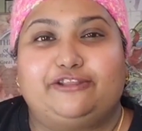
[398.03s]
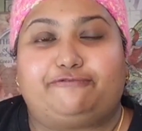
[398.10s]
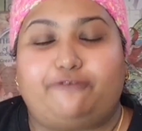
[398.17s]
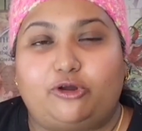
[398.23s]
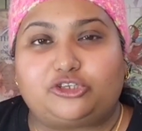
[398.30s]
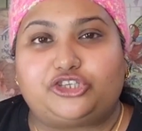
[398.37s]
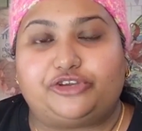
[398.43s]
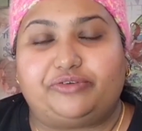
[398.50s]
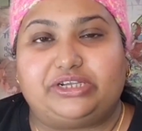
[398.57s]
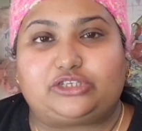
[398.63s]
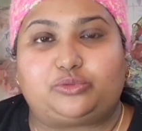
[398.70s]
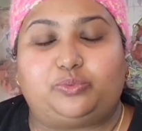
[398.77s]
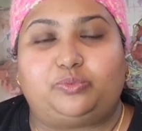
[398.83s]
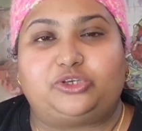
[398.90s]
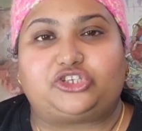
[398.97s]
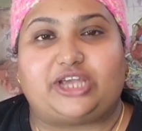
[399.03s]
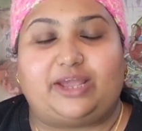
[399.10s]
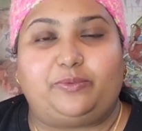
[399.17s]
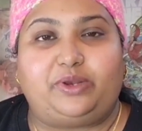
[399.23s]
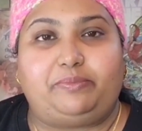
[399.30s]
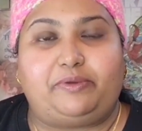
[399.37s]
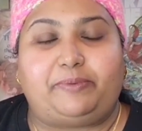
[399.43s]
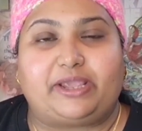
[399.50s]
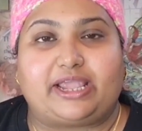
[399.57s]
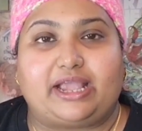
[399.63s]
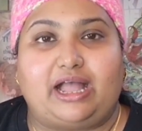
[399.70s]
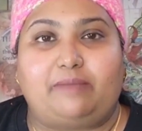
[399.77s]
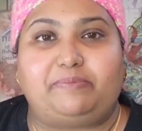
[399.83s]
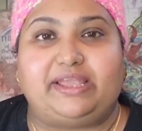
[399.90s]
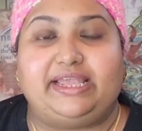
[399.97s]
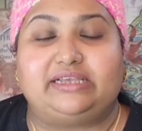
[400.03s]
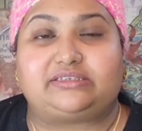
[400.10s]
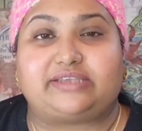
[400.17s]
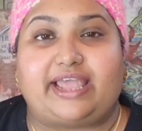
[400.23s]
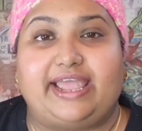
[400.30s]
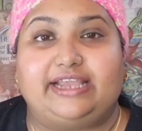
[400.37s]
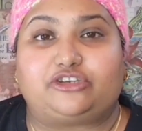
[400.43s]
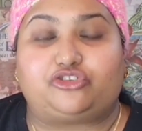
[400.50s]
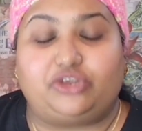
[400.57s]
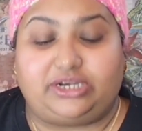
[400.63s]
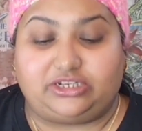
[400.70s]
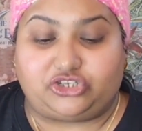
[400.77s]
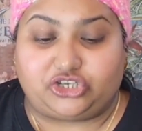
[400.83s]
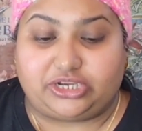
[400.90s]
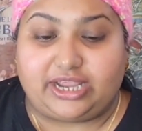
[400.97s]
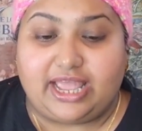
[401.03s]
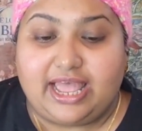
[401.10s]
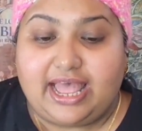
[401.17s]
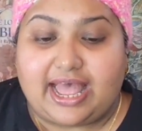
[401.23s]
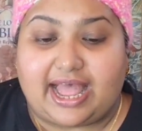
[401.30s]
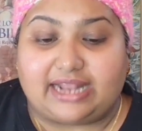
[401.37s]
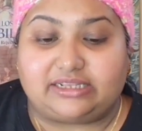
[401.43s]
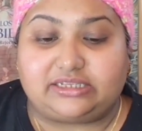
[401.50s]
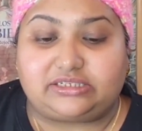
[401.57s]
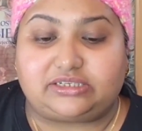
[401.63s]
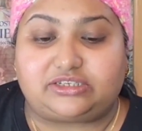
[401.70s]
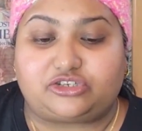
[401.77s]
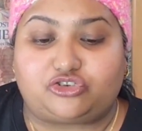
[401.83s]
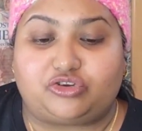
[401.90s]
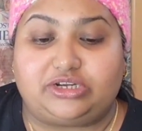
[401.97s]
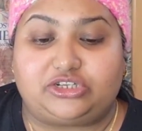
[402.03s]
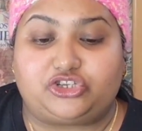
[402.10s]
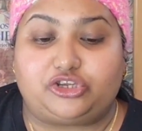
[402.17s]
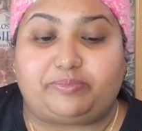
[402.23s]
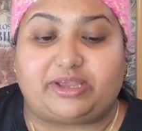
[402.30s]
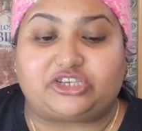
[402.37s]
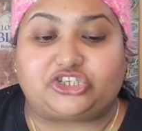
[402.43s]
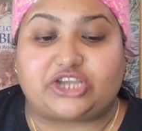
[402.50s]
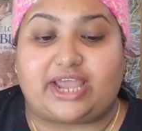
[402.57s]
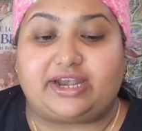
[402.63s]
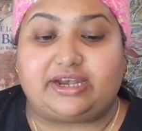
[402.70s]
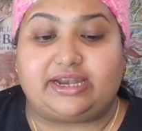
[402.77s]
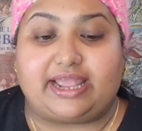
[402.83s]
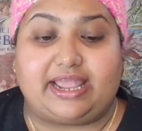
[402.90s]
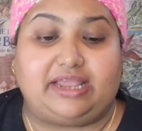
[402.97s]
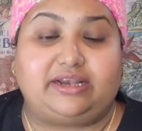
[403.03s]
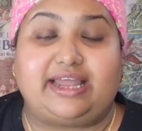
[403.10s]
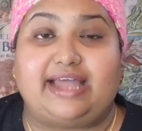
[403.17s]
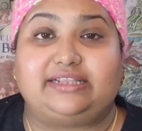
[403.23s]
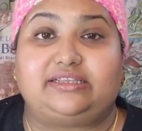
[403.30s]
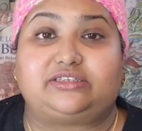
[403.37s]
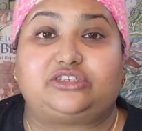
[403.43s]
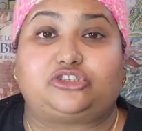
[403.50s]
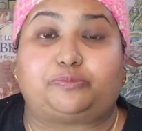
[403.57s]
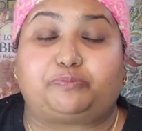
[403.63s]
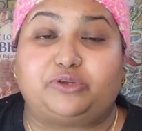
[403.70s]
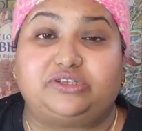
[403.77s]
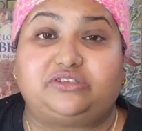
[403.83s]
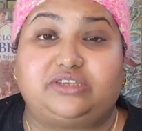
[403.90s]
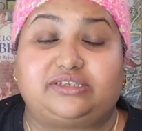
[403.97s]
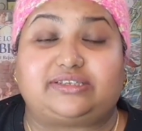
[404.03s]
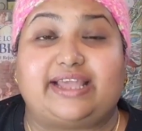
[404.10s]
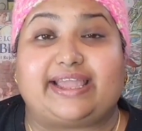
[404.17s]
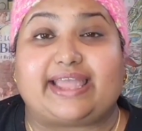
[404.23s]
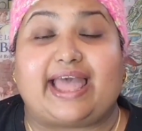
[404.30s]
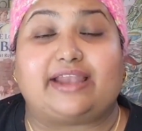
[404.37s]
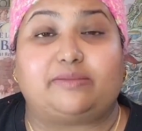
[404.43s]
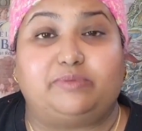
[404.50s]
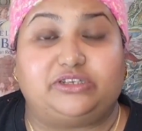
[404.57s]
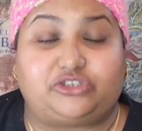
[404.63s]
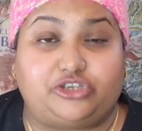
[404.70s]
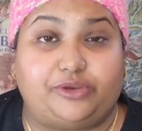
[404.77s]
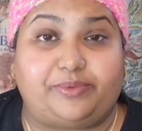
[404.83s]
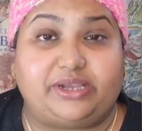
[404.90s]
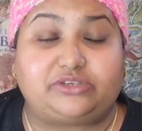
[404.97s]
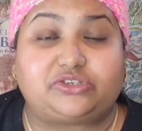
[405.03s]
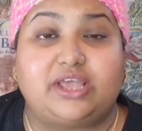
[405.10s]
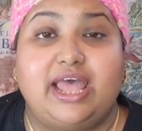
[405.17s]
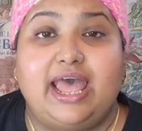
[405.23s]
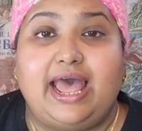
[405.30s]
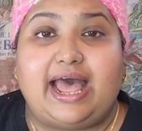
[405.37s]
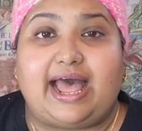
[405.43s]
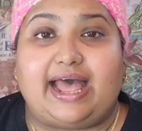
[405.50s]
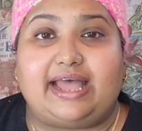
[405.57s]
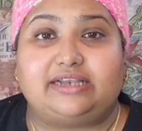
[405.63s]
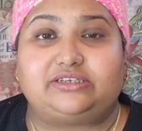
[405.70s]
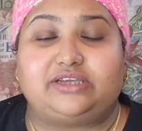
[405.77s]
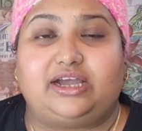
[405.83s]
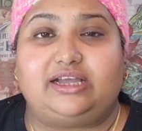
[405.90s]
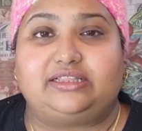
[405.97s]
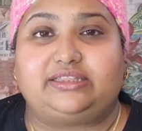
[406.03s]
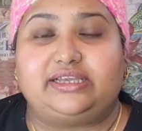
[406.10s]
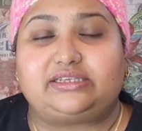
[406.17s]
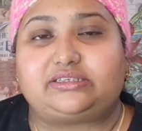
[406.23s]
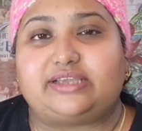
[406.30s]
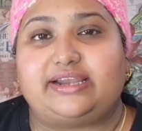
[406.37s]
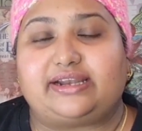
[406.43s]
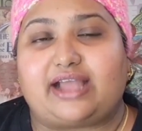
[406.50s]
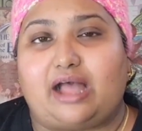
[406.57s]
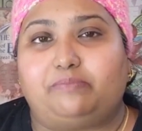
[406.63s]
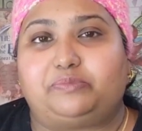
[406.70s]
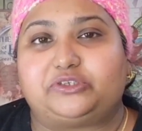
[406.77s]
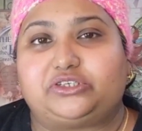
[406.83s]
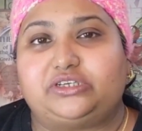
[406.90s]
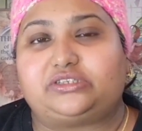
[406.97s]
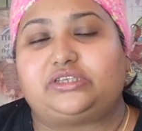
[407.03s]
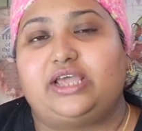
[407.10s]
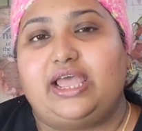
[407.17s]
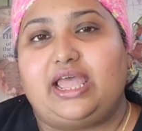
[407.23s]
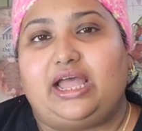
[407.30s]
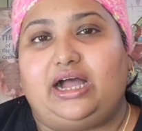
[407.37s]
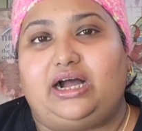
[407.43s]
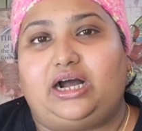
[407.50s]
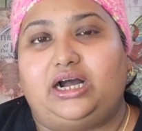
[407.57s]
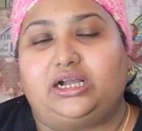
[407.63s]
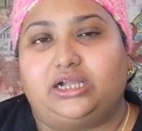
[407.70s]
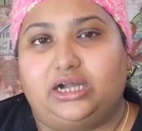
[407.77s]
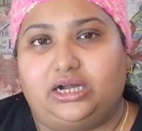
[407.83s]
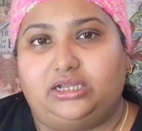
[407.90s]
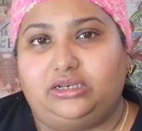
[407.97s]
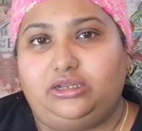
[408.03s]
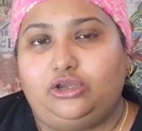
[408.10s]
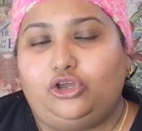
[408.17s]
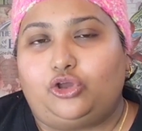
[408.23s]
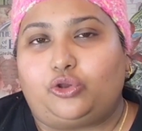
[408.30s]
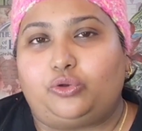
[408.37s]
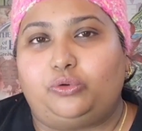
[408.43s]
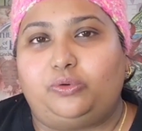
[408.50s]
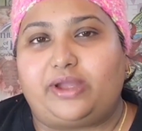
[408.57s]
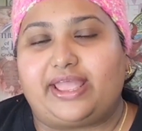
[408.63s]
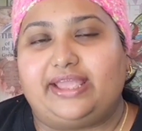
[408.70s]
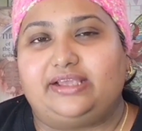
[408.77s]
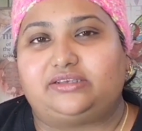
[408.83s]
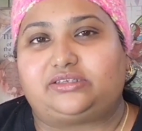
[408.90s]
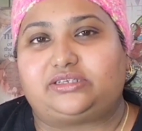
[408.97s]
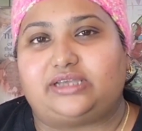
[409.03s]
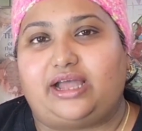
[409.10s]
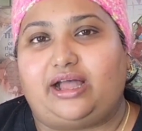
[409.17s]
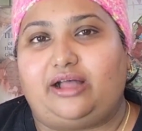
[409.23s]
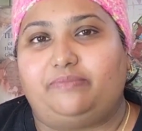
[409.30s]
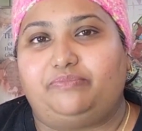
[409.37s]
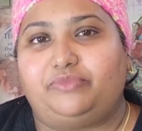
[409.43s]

The fourth series which I will be picking up is a trilogy, and this is a trilogy by Shannon Hale, and this is the Princess Academy series. And this encompasses a girl who is